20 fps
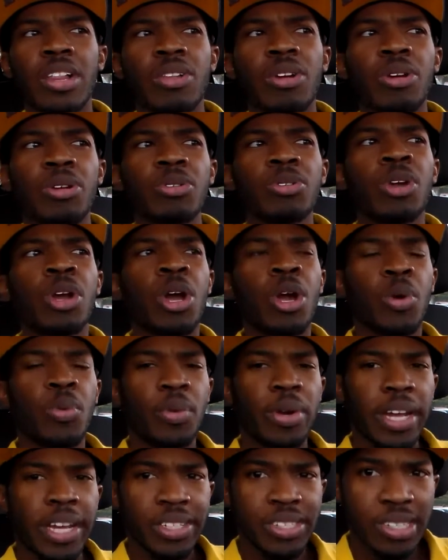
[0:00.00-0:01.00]
I learned.
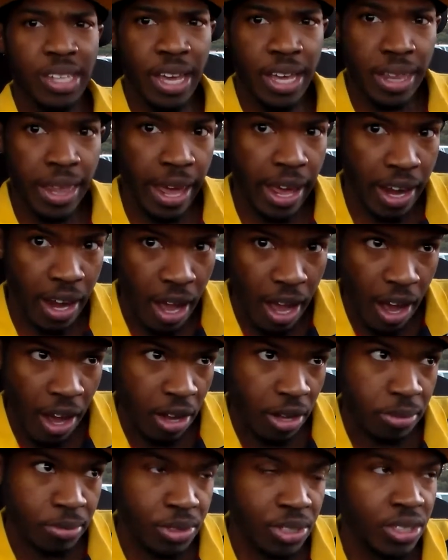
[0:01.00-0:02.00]
When they say that
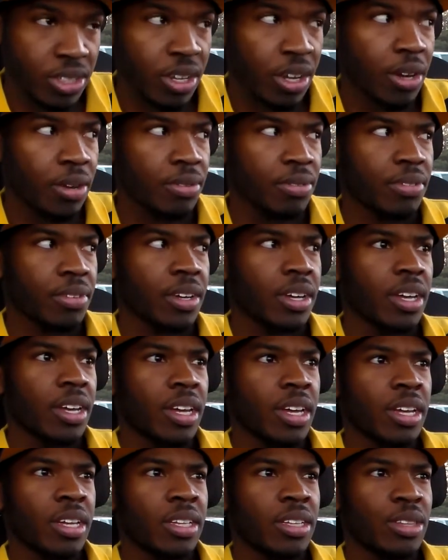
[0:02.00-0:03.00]
stuff,
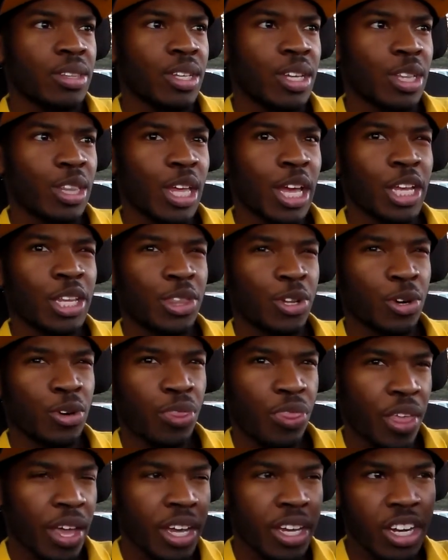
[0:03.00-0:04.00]
then
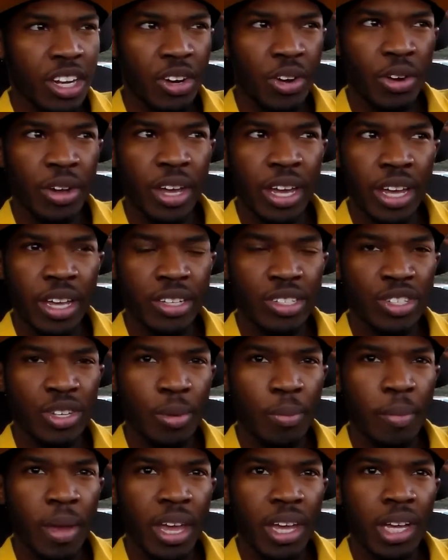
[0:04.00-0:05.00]
they're thinking in their head
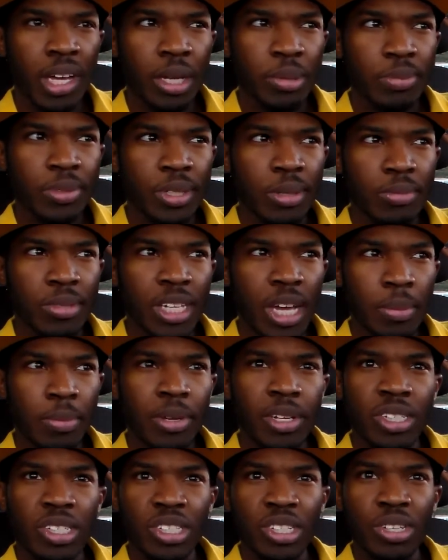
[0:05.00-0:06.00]
to make up some
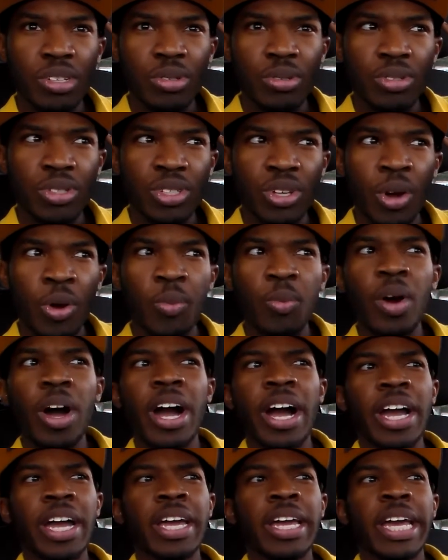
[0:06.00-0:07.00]
type of excuse on
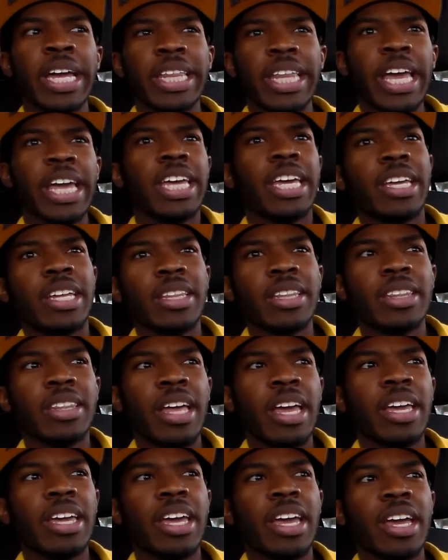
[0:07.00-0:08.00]
why they
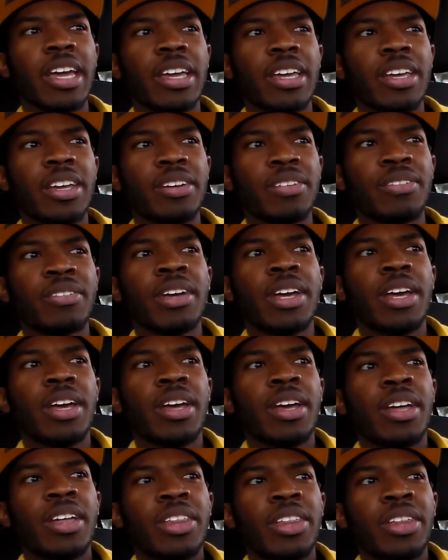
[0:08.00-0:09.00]
can't give
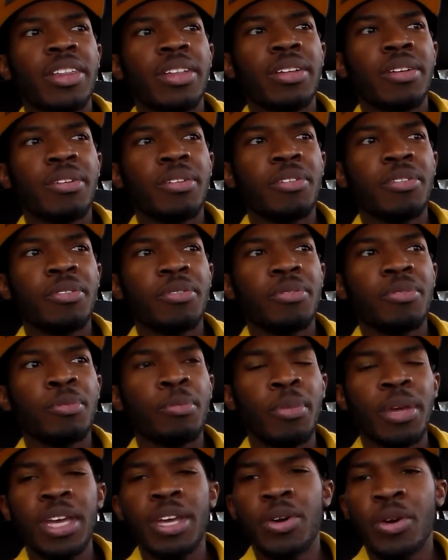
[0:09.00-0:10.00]

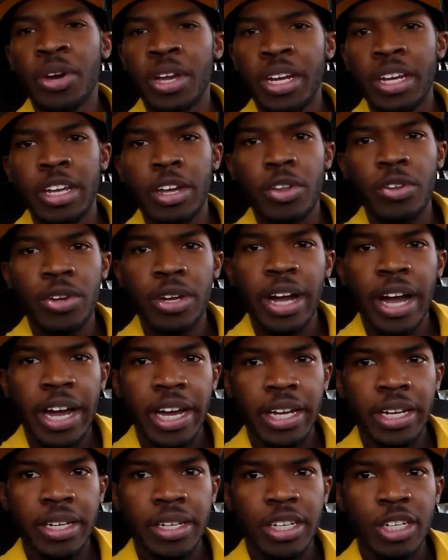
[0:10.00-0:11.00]
me or any other
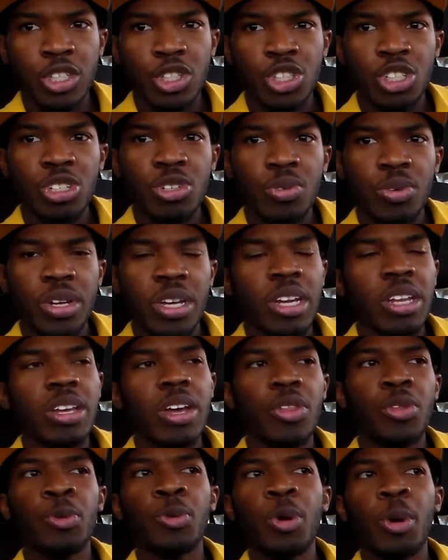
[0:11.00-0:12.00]
guy in general,
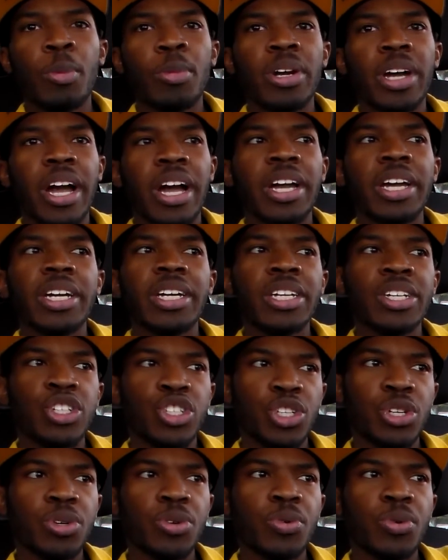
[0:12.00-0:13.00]
any other normal guy
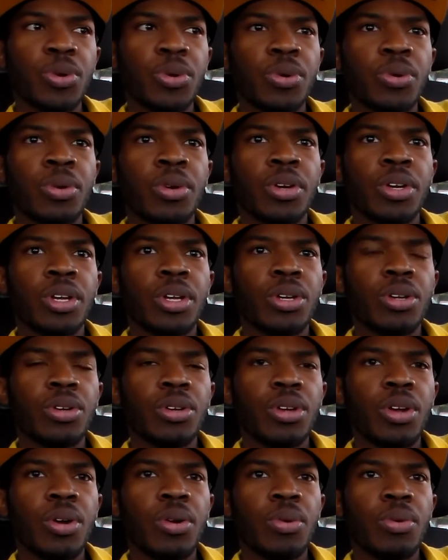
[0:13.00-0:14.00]
in general,
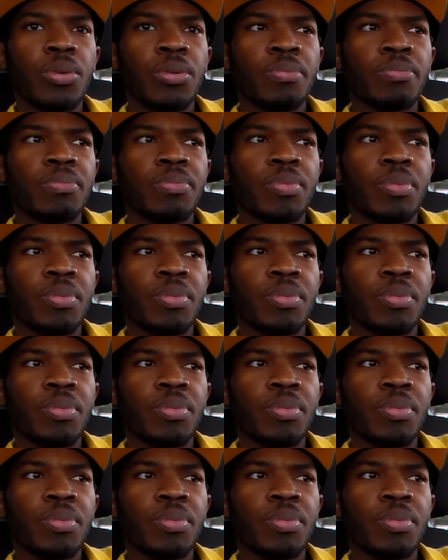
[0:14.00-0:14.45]
you know,